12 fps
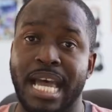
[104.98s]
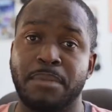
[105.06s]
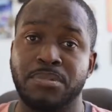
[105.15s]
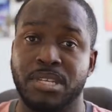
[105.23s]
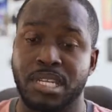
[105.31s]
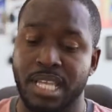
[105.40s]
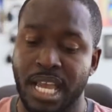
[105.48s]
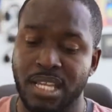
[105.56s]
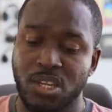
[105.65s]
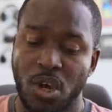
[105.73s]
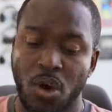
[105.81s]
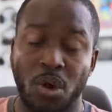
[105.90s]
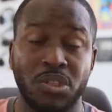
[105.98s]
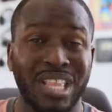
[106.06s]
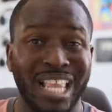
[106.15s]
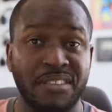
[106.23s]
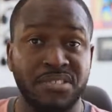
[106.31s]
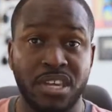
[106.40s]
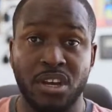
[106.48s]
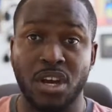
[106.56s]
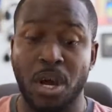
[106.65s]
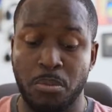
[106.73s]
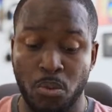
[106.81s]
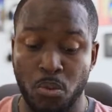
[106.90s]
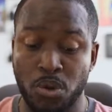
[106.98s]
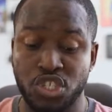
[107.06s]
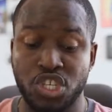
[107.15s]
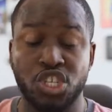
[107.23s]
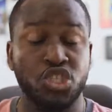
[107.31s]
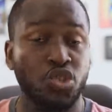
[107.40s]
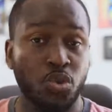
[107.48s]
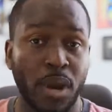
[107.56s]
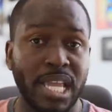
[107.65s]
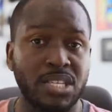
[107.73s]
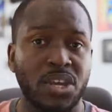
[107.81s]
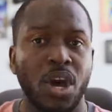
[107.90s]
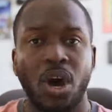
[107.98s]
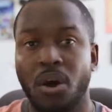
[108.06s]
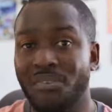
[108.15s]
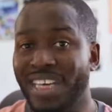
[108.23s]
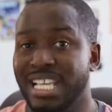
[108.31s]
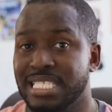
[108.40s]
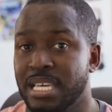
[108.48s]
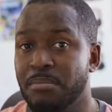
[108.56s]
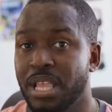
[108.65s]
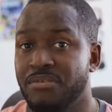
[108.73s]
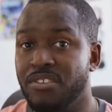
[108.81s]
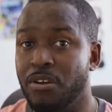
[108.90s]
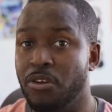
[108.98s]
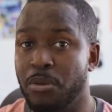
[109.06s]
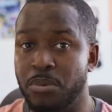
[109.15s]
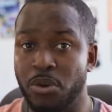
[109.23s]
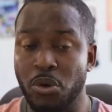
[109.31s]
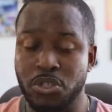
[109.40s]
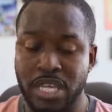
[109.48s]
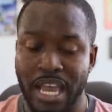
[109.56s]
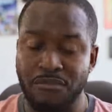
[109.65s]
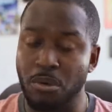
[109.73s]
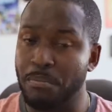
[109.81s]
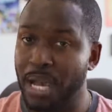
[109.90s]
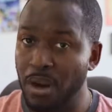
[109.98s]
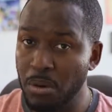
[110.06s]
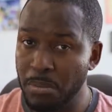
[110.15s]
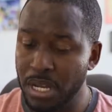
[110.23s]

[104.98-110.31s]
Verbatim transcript: tap to connect on the left ear cup, which is great. On that same left ear cup, you also have your power